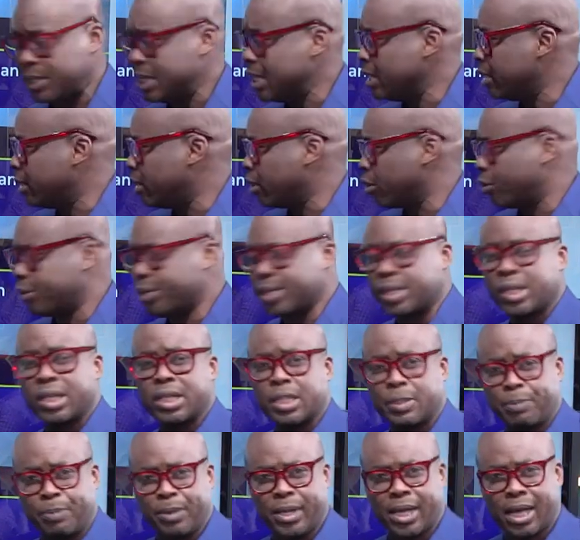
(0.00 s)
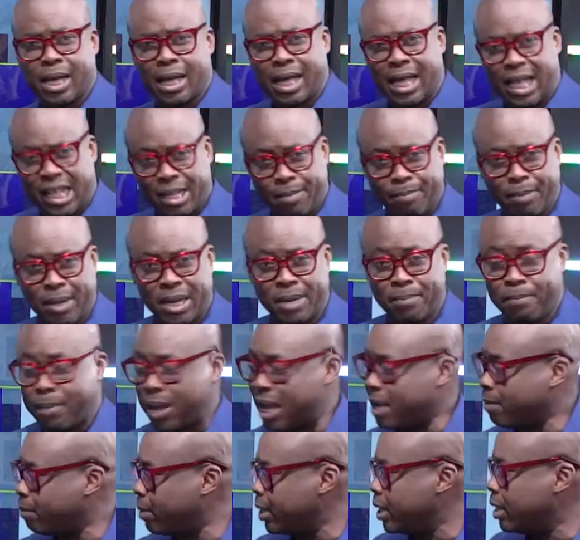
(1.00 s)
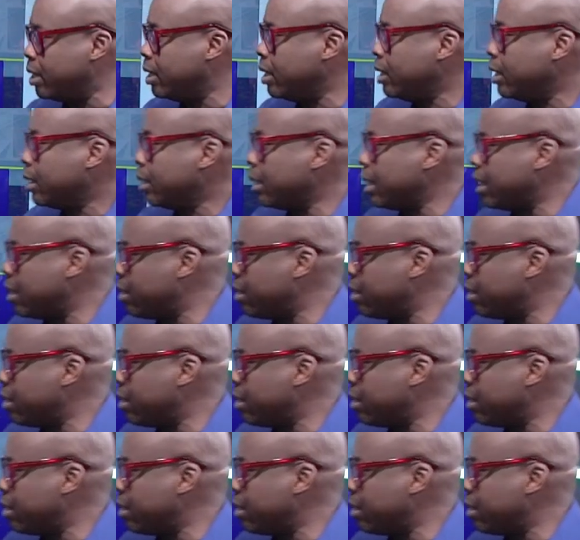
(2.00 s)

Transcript: the original speaker, Alban Bagbin. That the